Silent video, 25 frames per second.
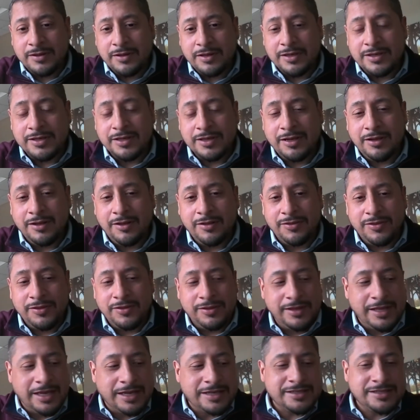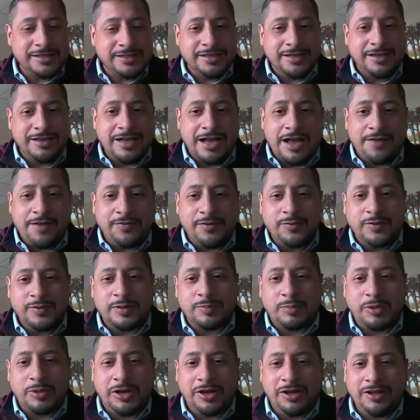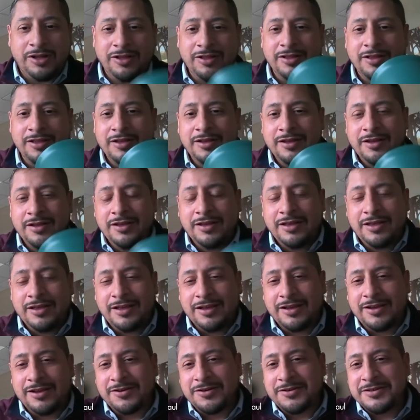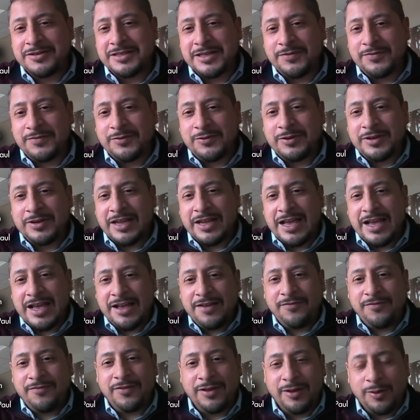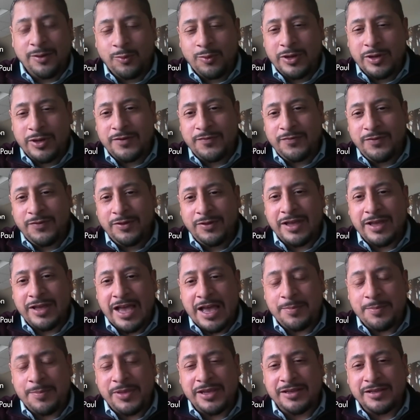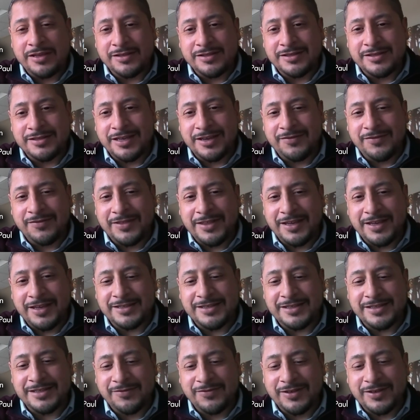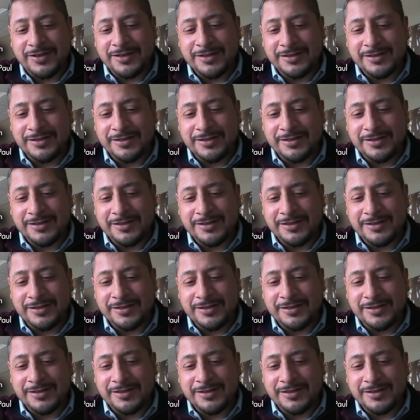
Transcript: Till next Coffee with Paul, encourage everyone to have a wonderful, happy, and safe Thanksgiving.